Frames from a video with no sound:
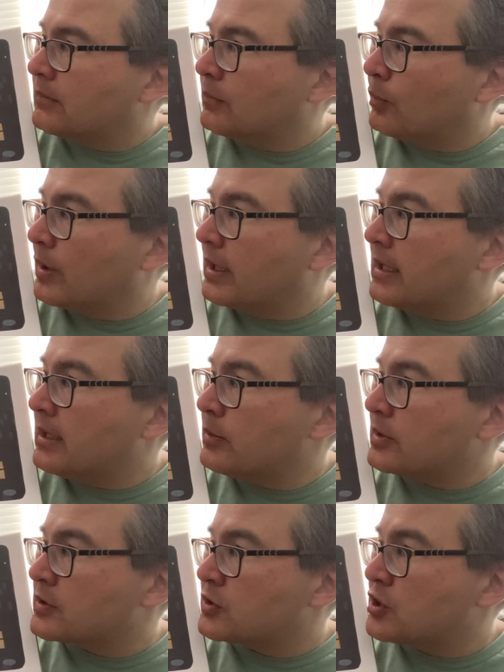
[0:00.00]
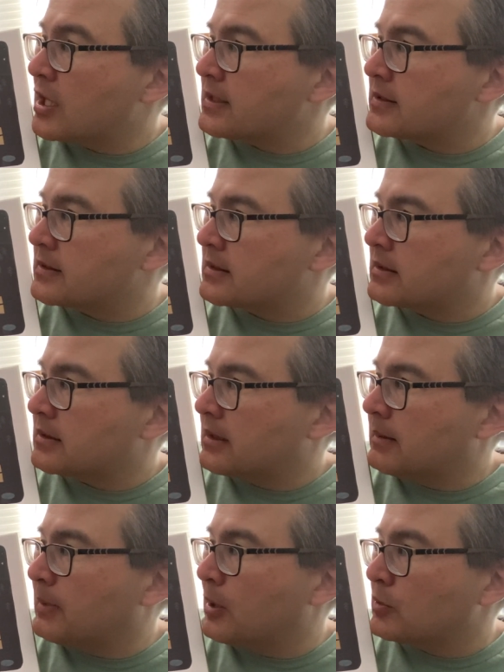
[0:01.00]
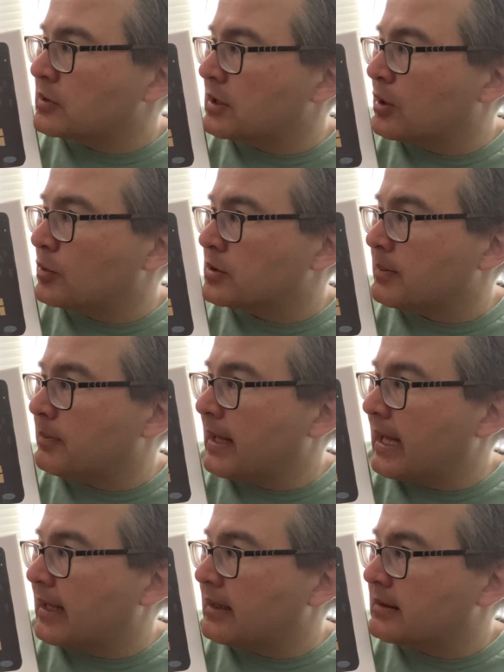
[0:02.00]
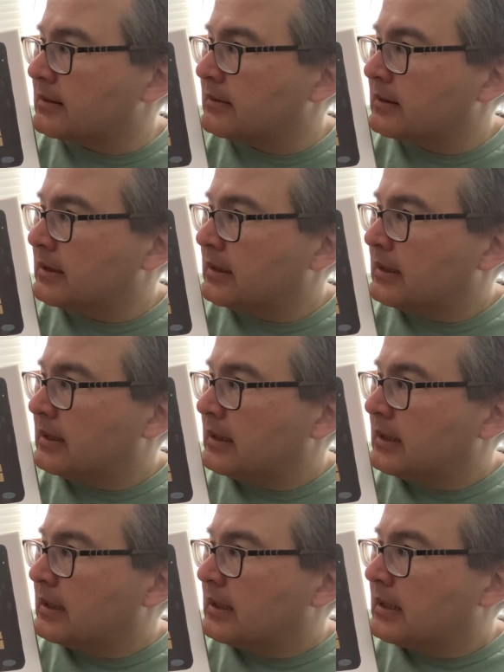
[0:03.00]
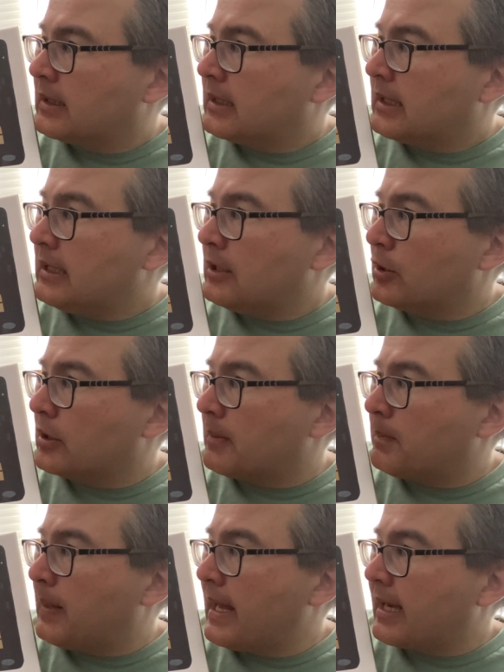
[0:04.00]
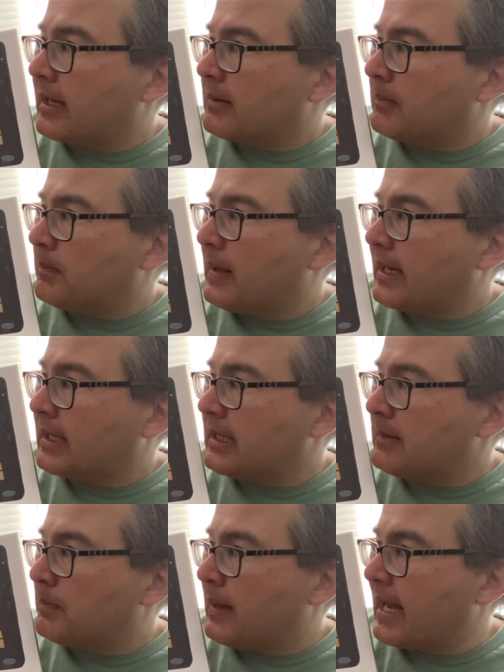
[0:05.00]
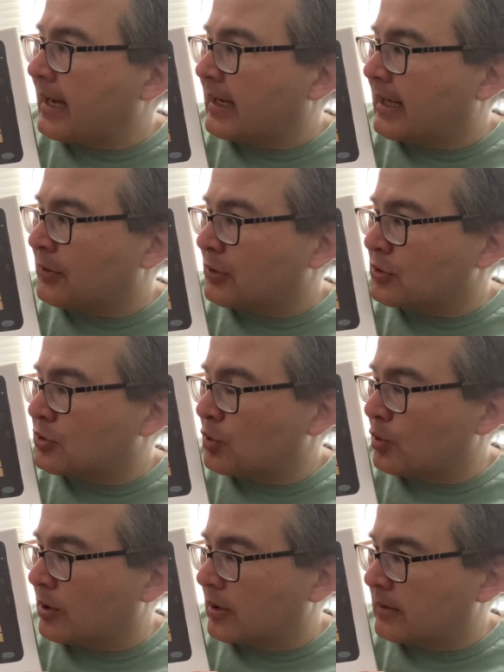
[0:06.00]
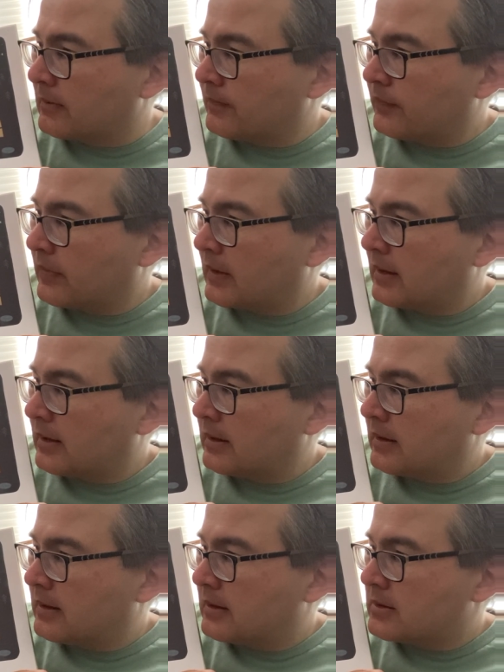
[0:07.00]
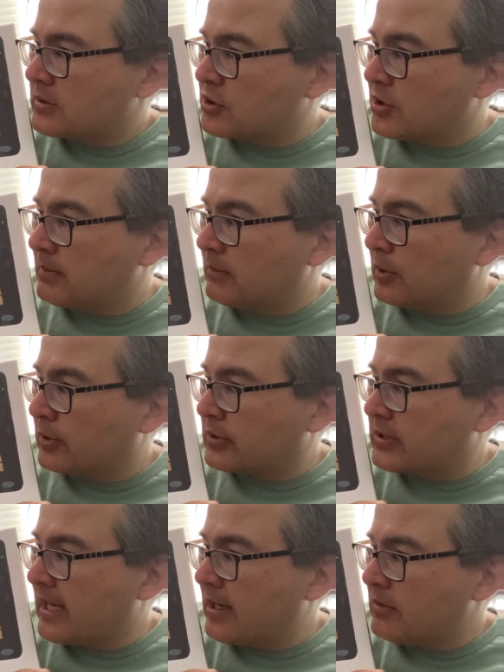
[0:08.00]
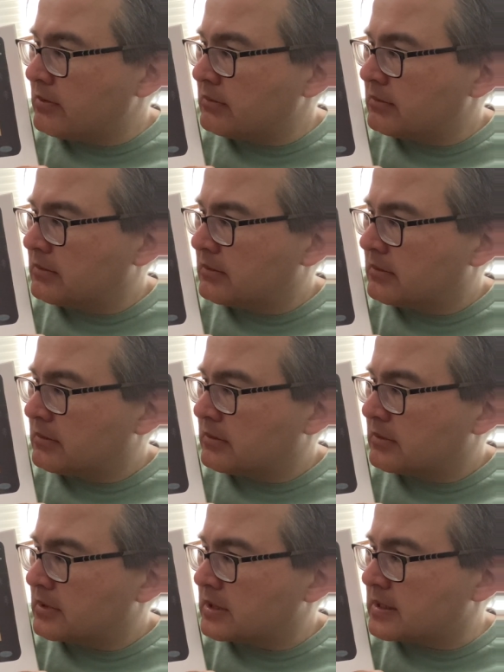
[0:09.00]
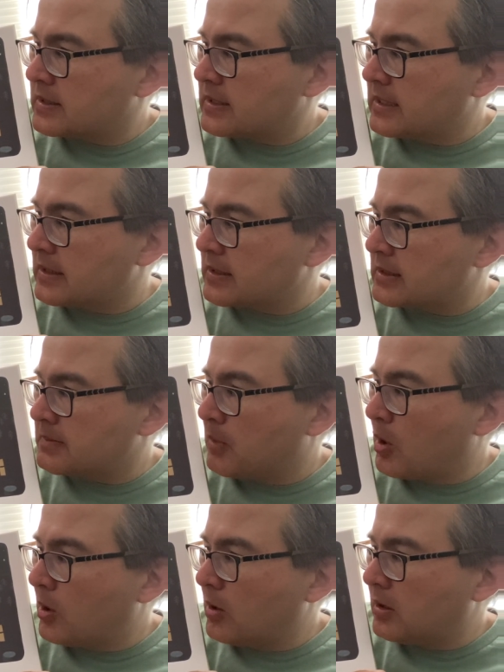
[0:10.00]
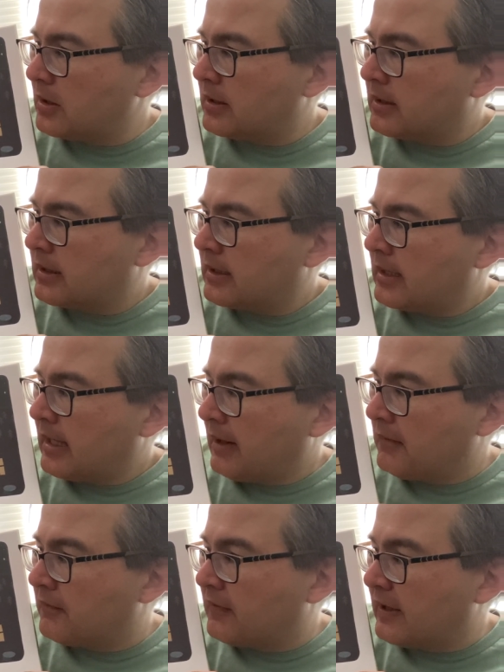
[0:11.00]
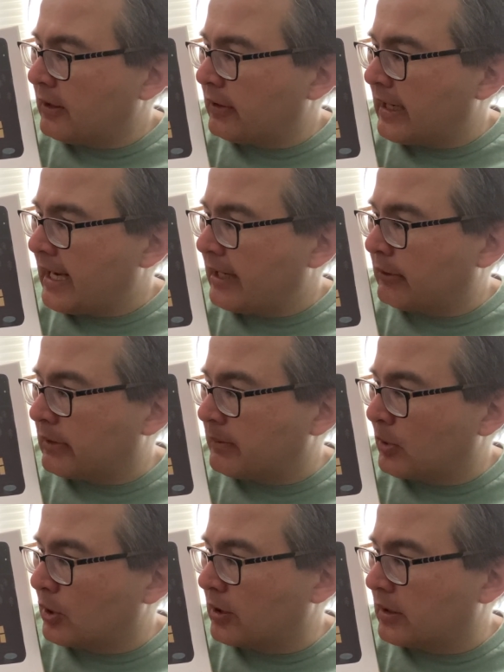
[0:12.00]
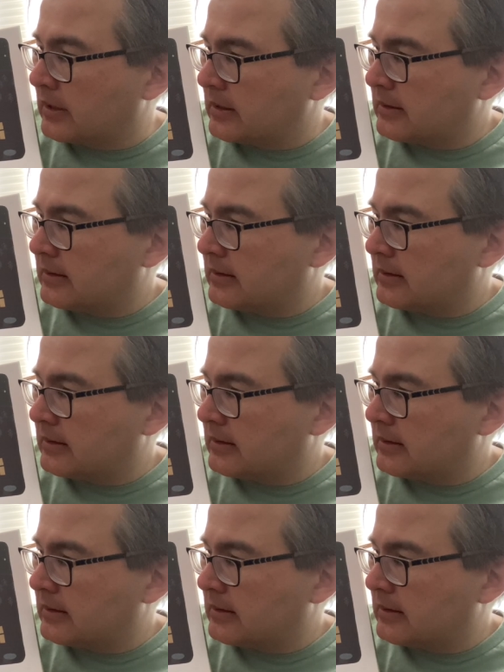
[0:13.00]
when he was just about to go to bed, he heard a peck, peckety peck at the door. Jim looked down to see a small and very angry bird.